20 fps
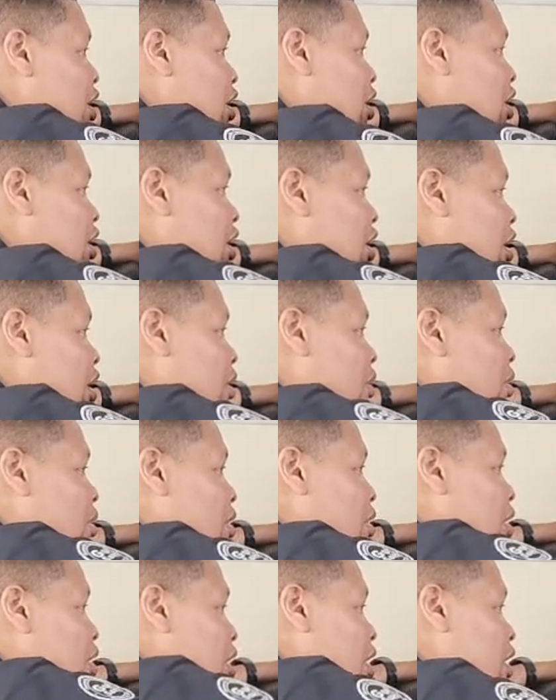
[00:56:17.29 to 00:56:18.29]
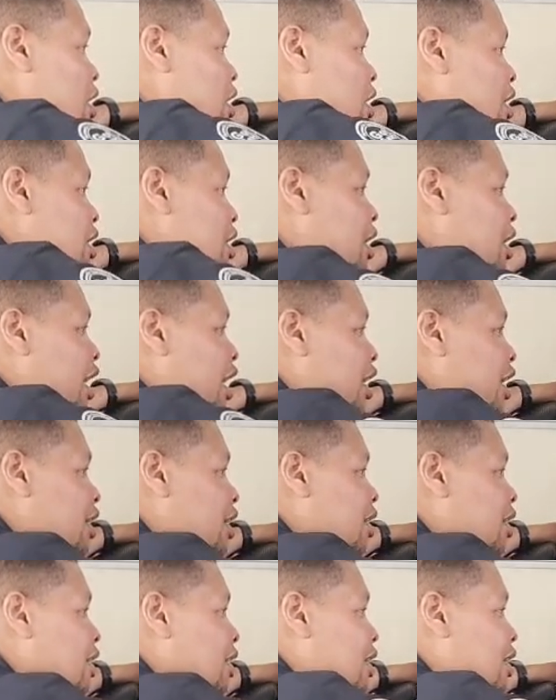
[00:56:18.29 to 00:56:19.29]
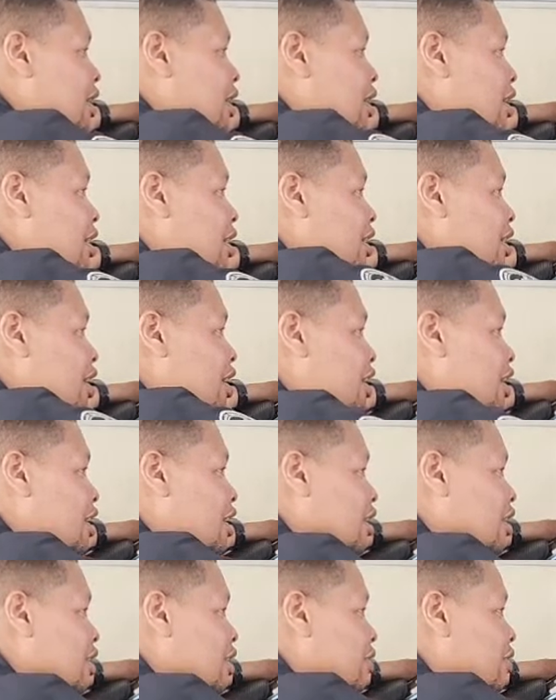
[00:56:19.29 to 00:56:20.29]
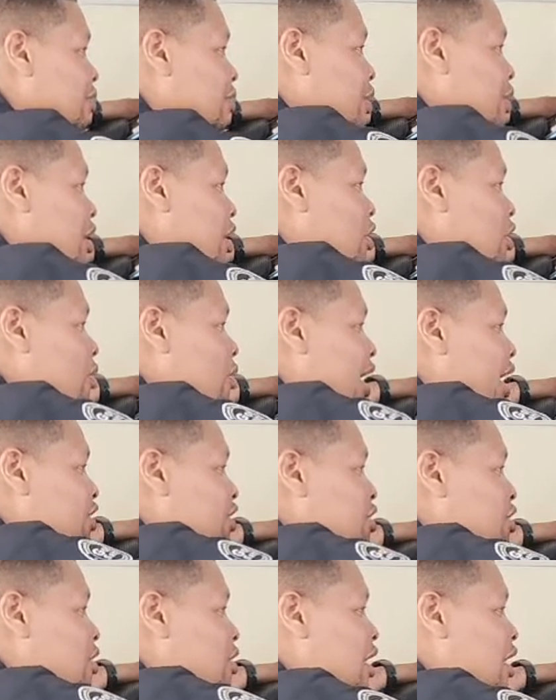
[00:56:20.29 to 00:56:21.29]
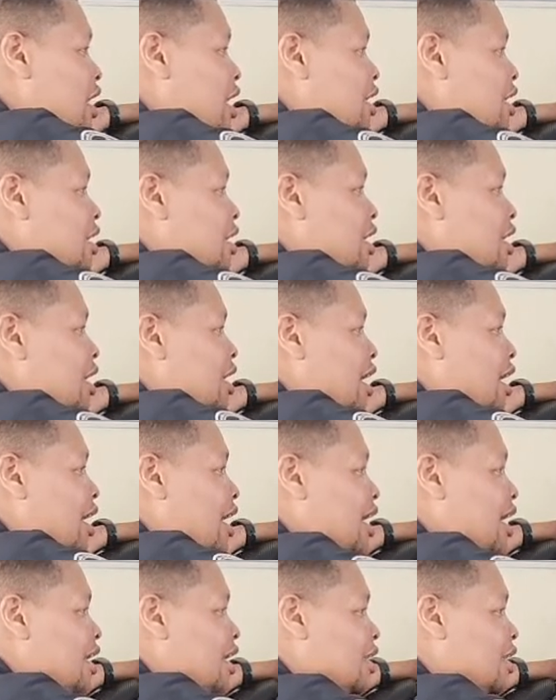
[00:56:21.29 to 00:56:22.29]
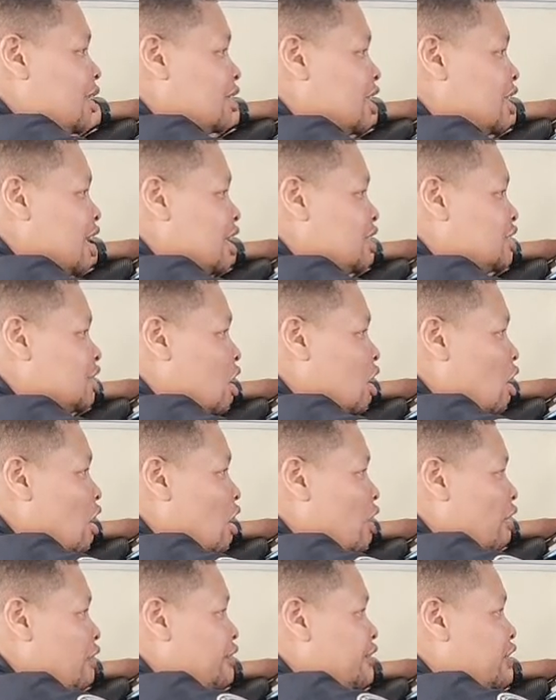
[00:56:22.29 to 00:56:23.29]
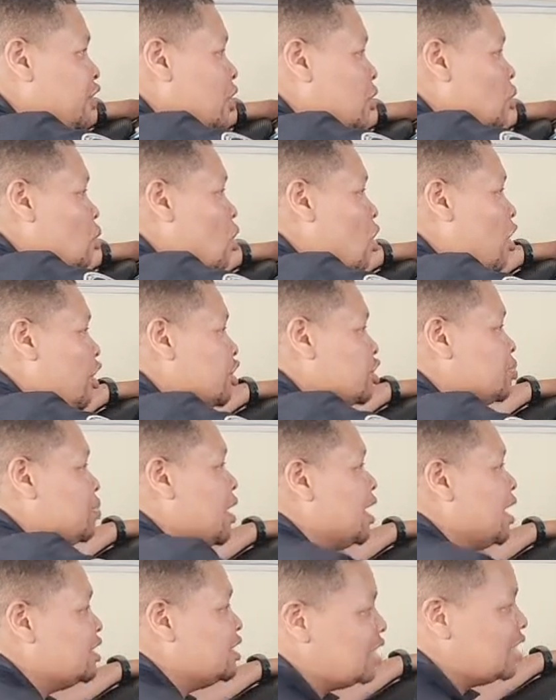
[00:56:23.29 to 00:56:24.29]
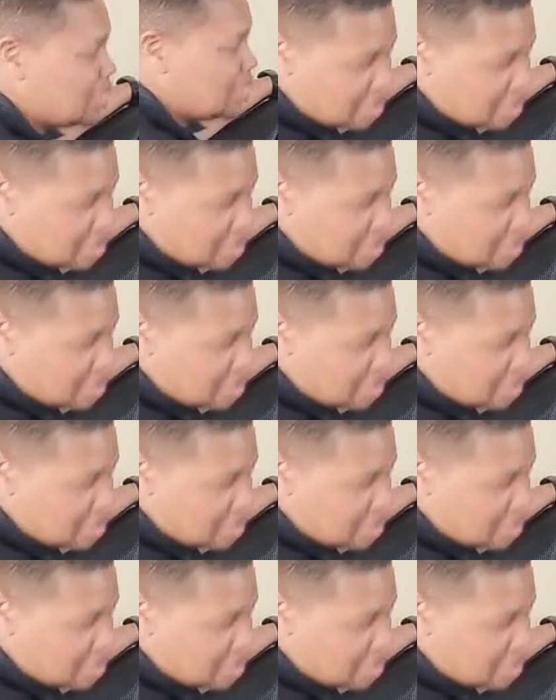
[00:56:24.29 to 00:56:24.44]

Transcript: You know, like put a little wax on that, and it takes off the water spots,